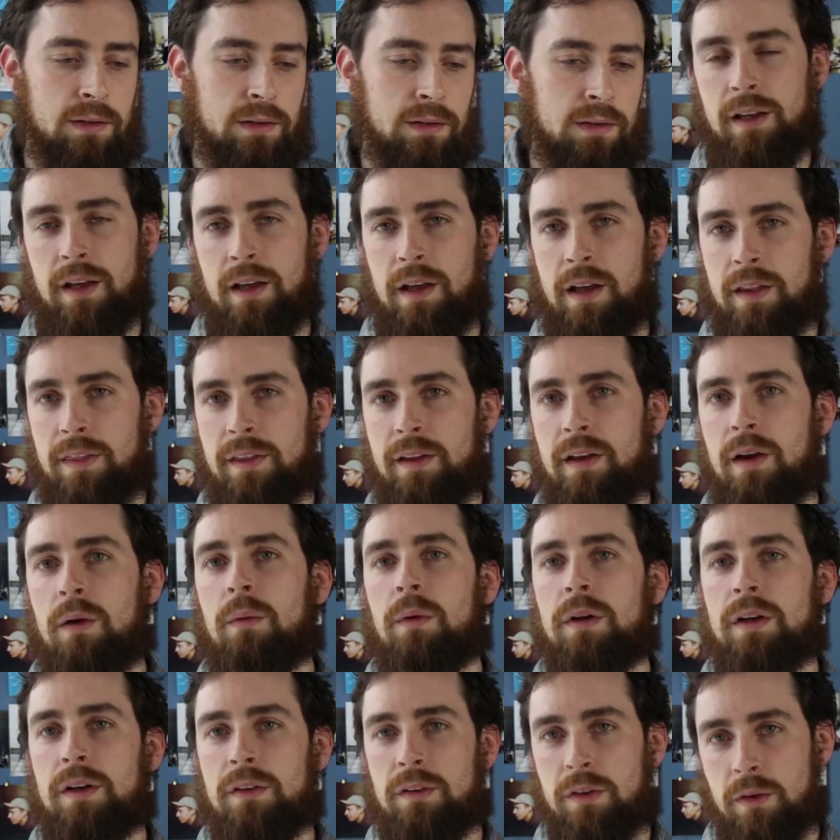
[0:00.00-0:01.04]
Yeah, I think I
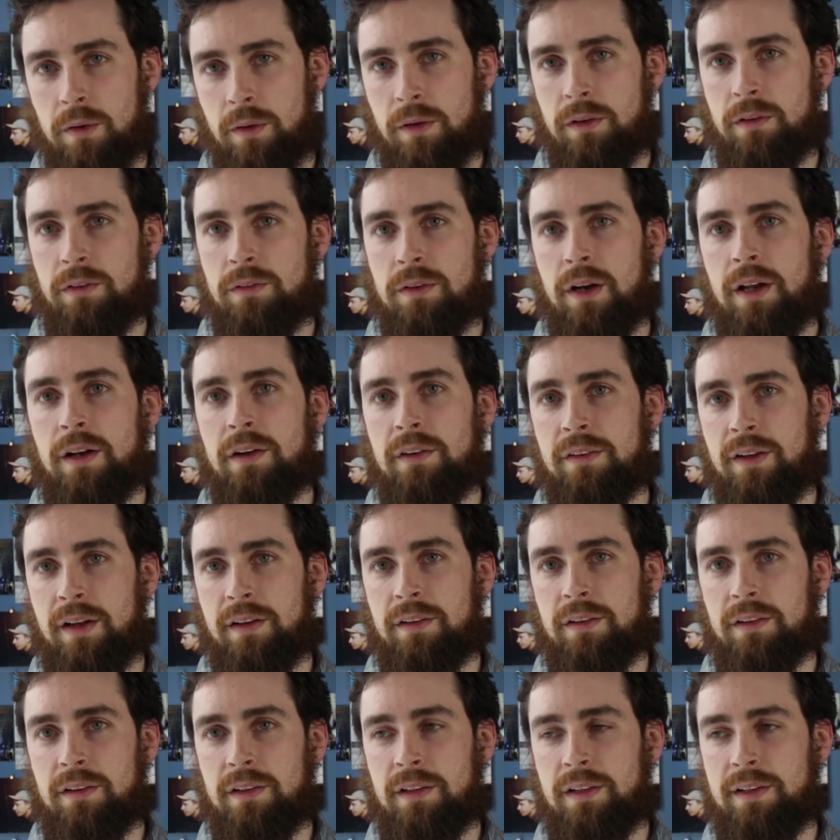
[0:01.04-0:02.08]
want to do a greater
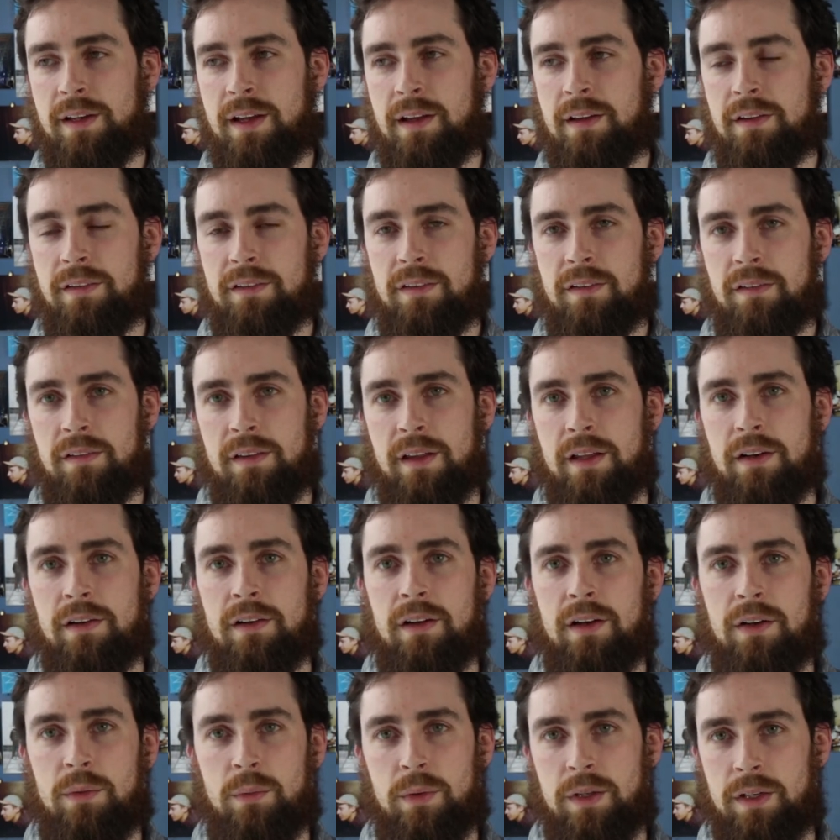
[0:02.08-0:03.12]
technical analysis later
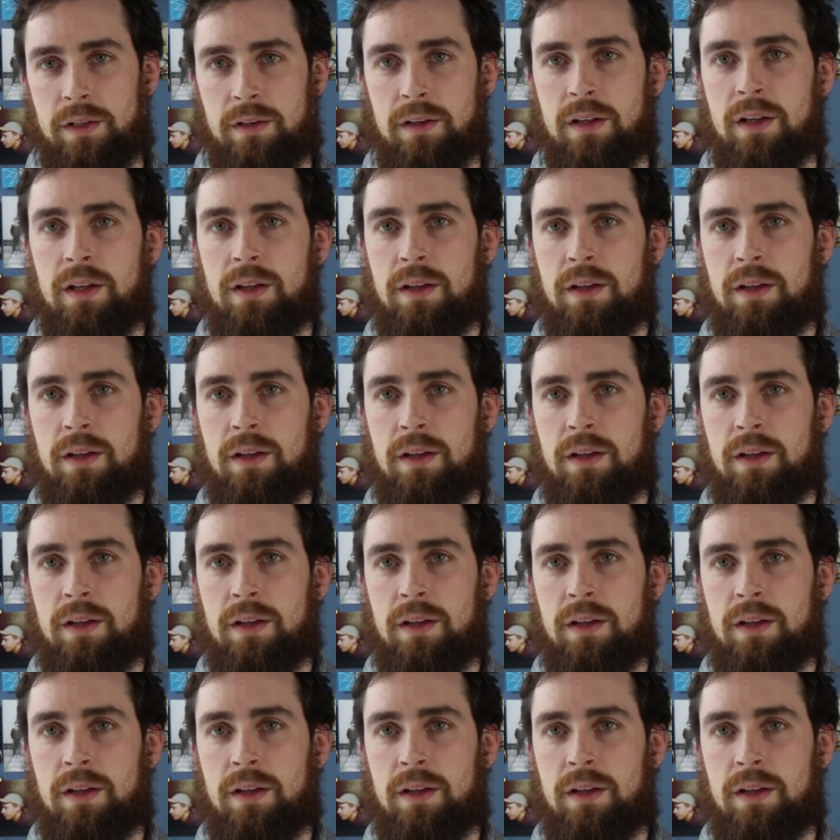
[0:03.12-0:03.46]
on when